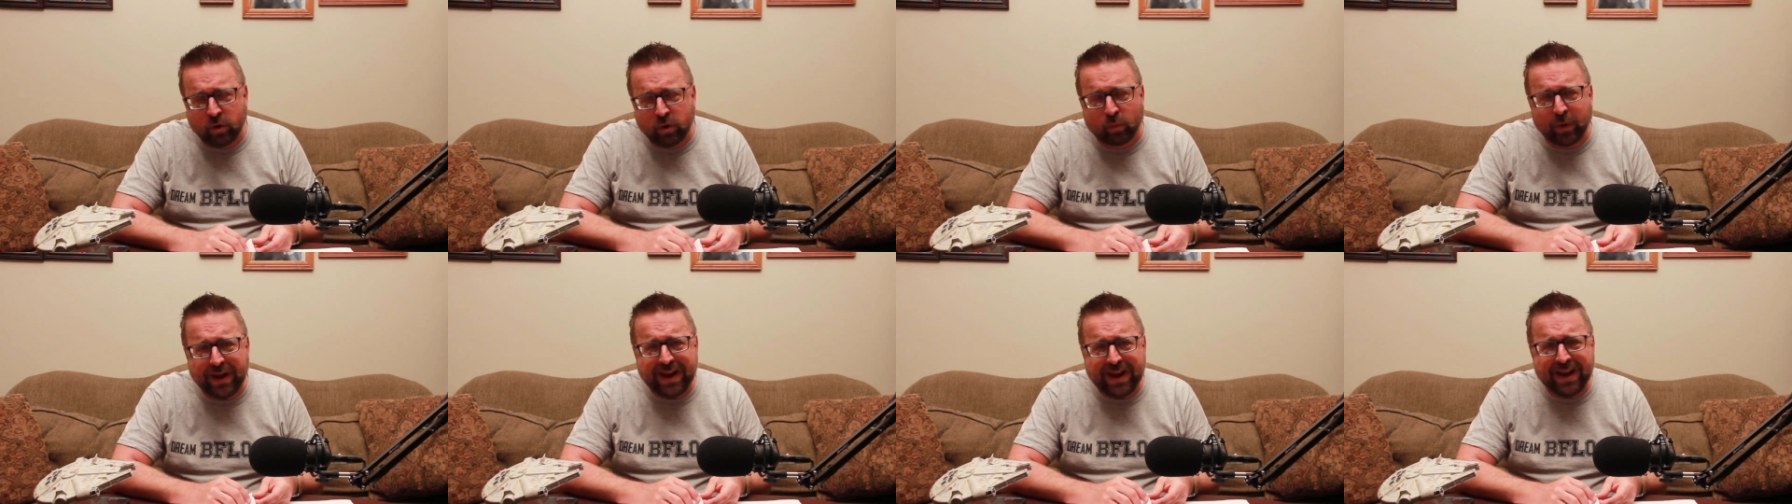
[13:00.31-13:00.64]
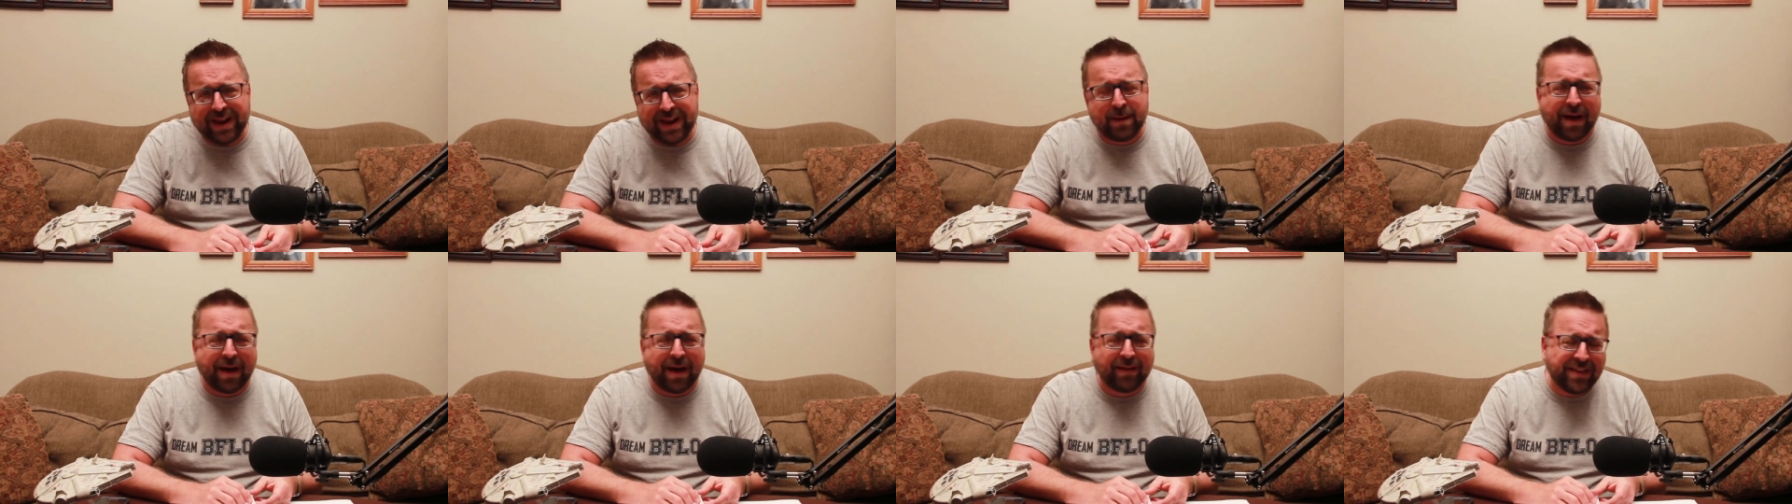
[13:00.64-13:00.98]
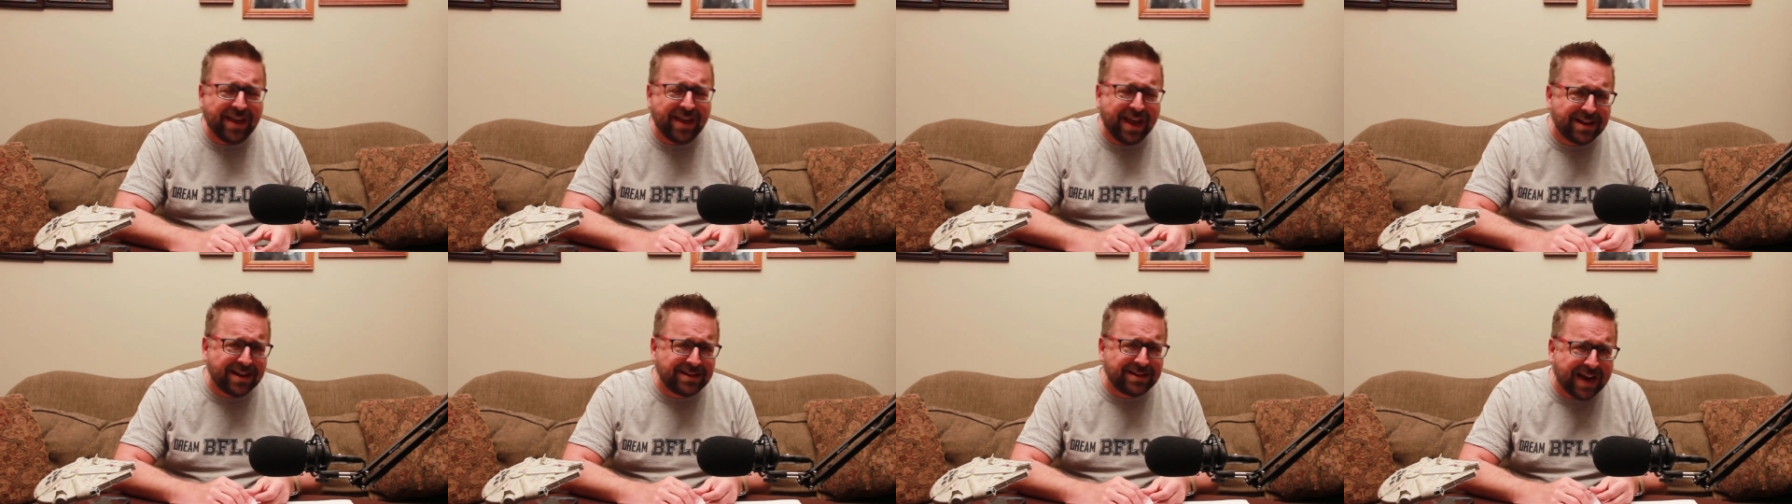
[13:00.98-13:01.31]
When you
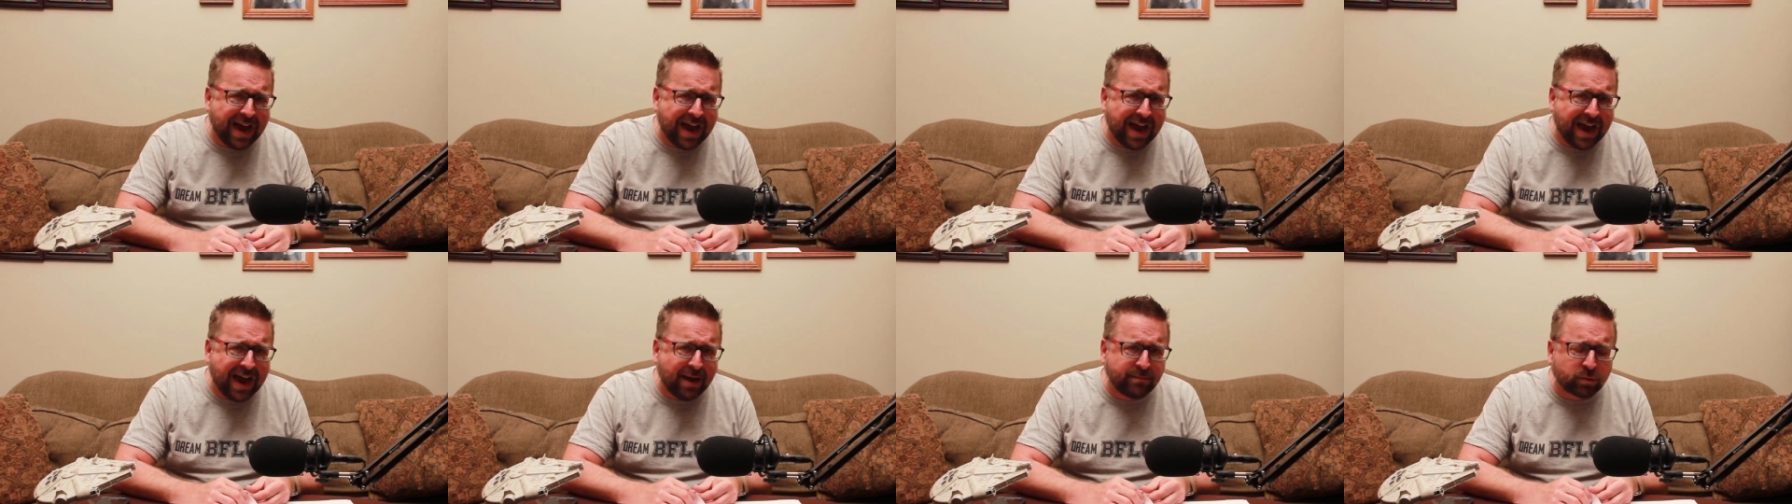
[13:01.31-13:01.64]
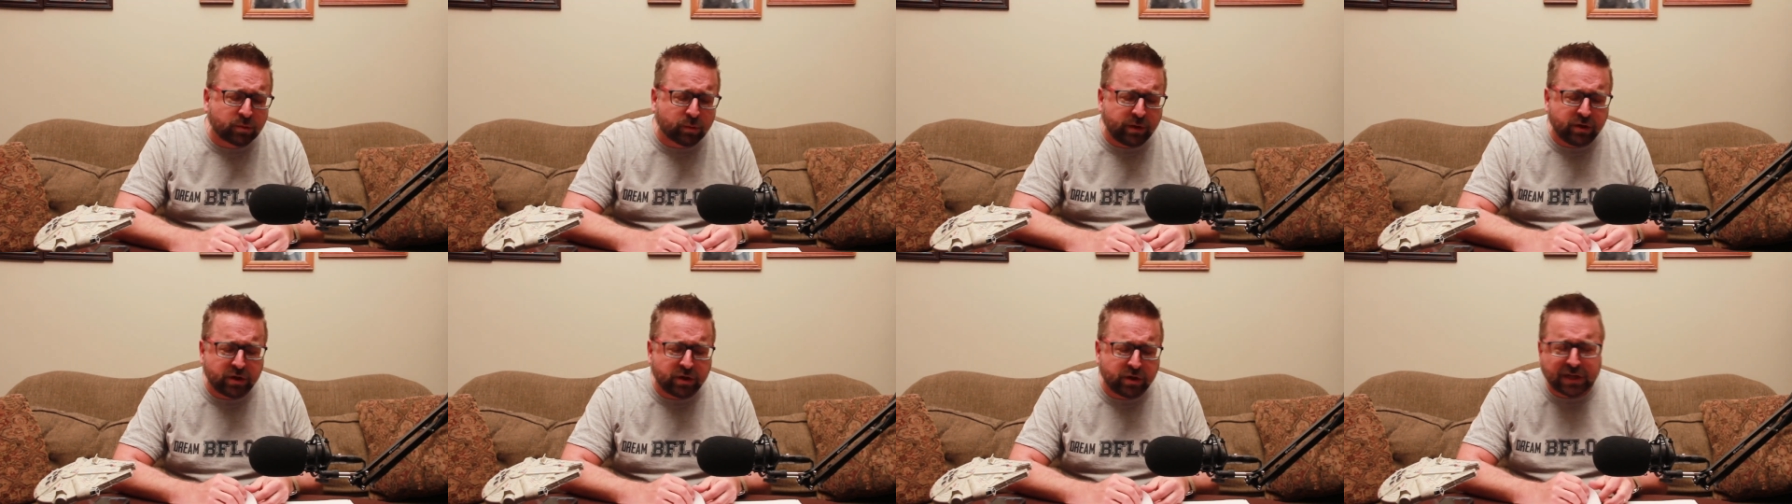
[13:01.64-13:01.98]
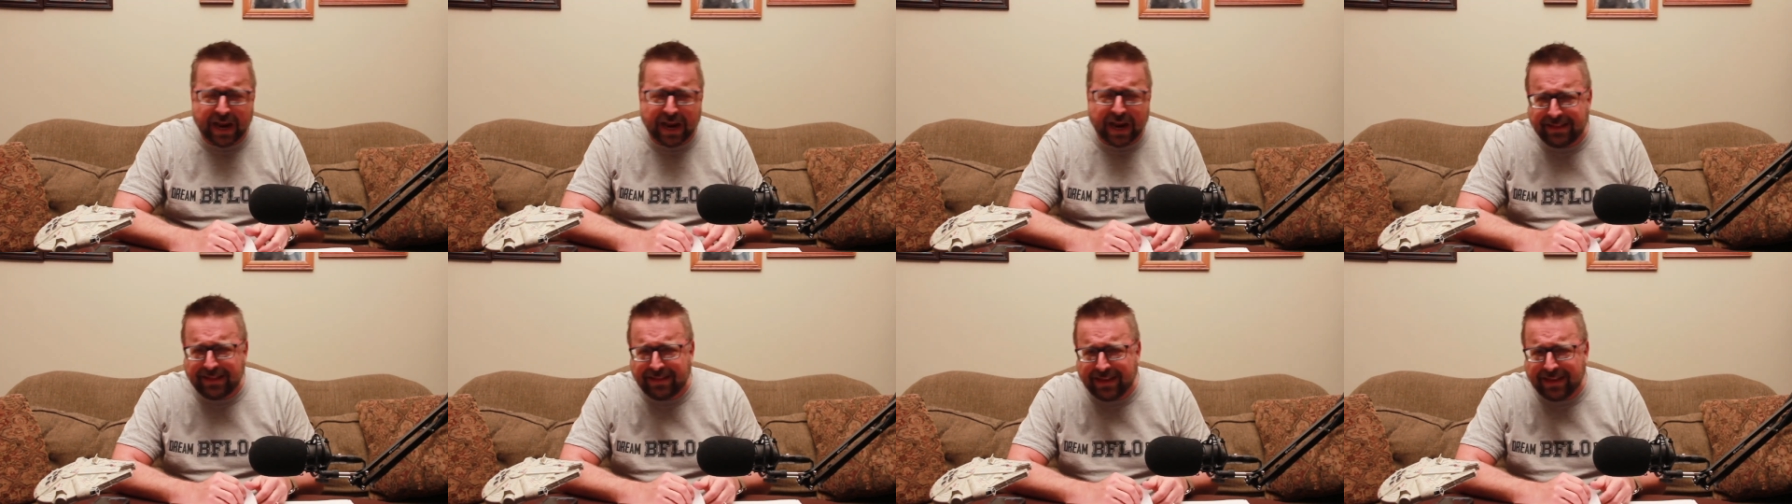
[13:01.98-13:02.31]
read about the end
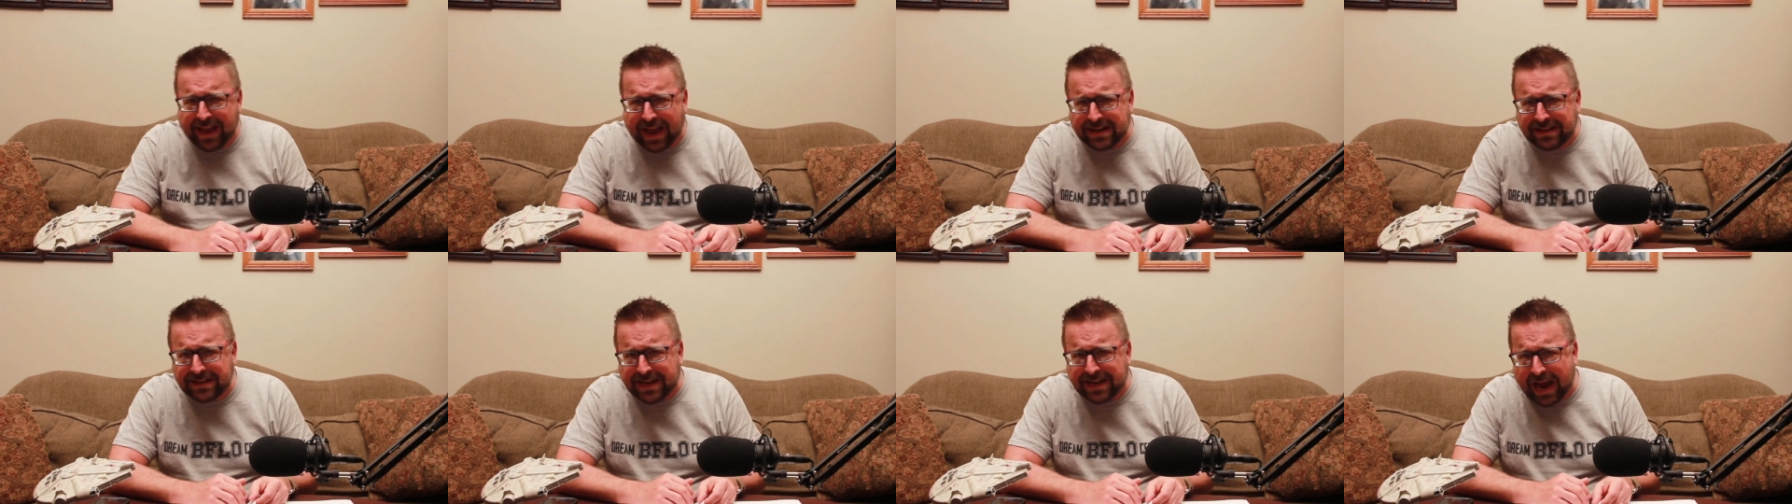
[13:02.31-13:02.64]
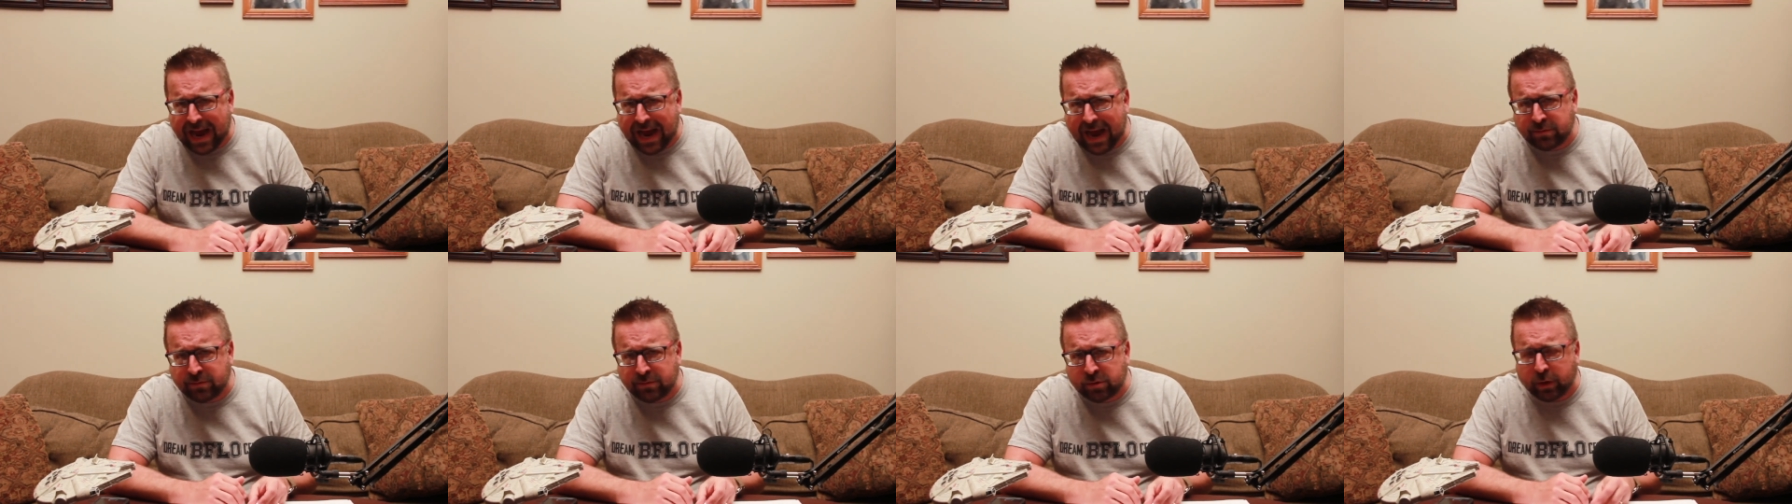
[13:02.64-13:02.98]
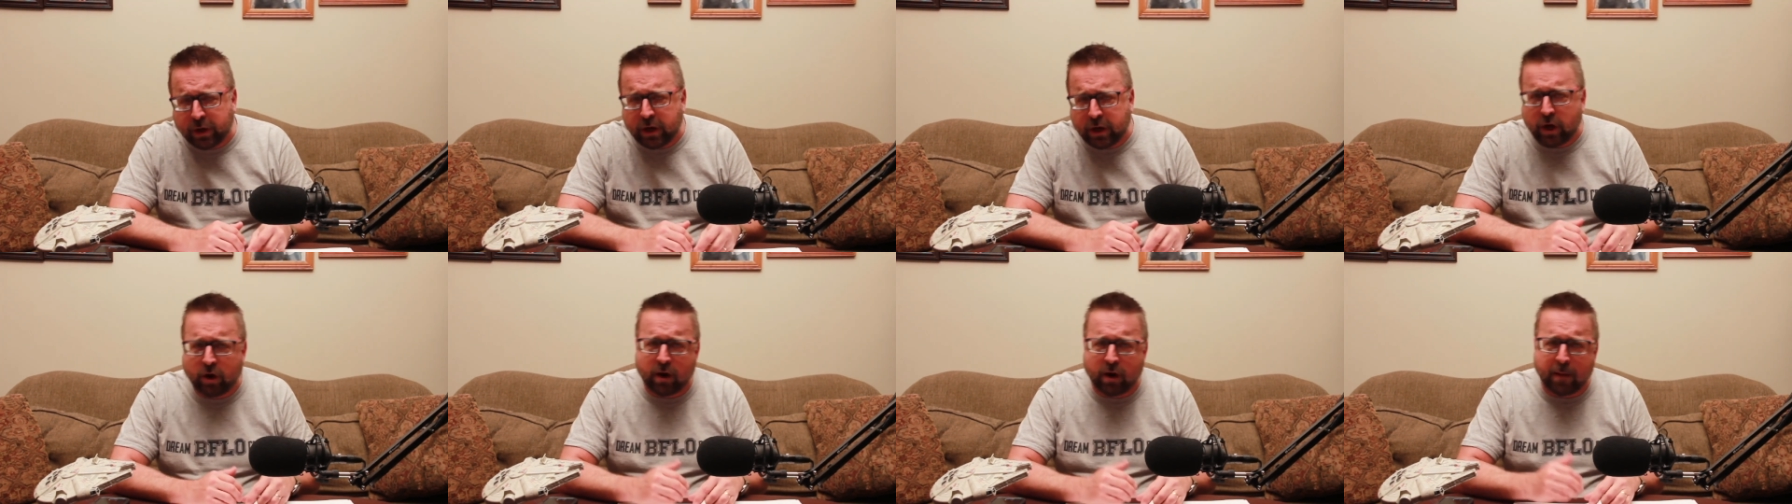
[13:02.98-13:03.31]
times, when you study the end
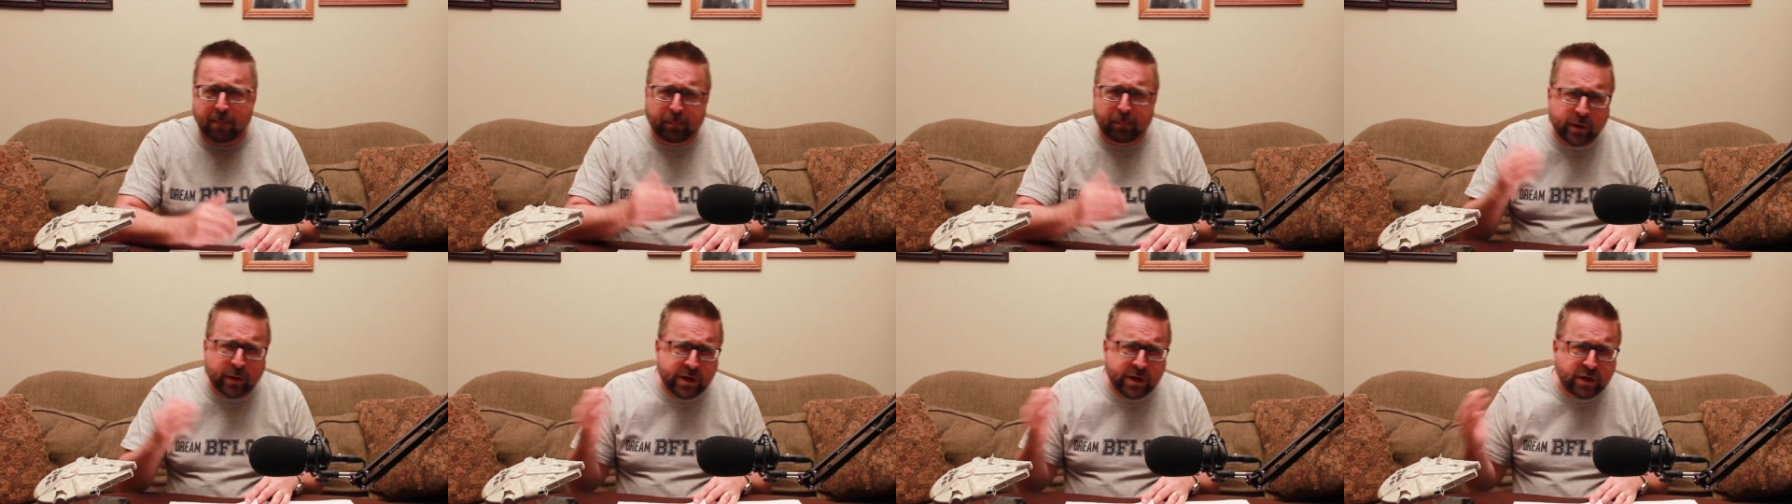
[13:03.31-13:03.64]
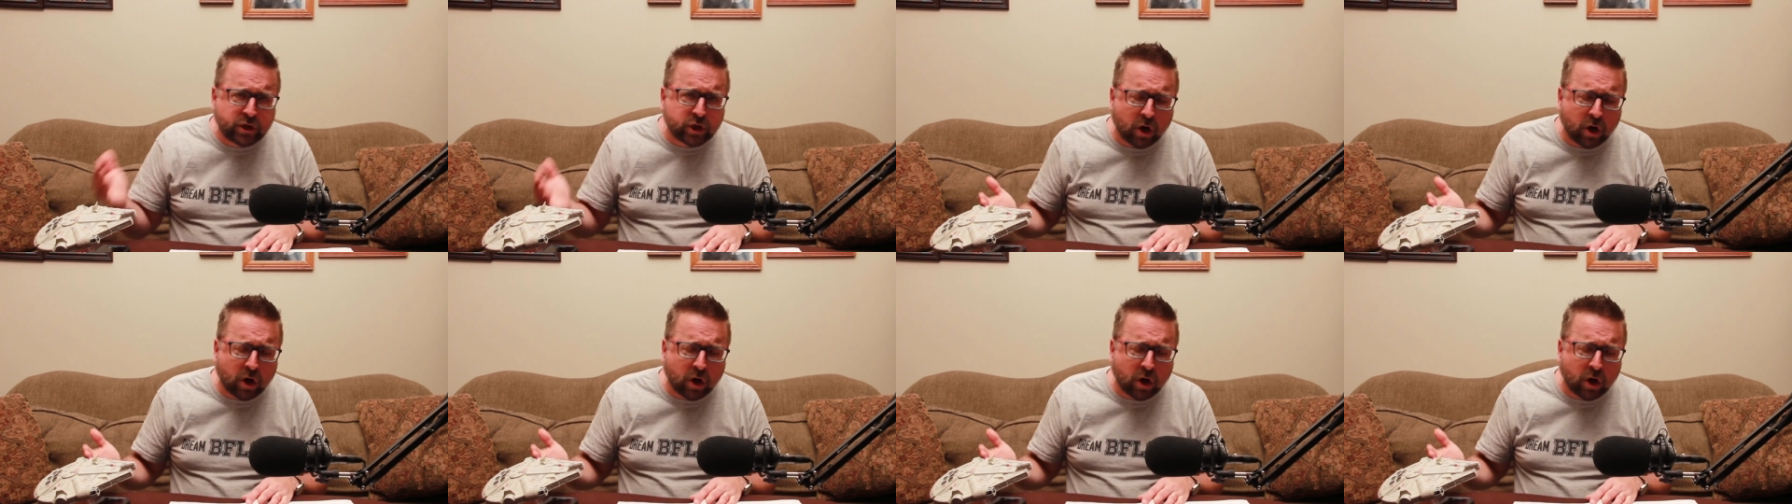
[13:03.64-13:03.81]
times, when you hear a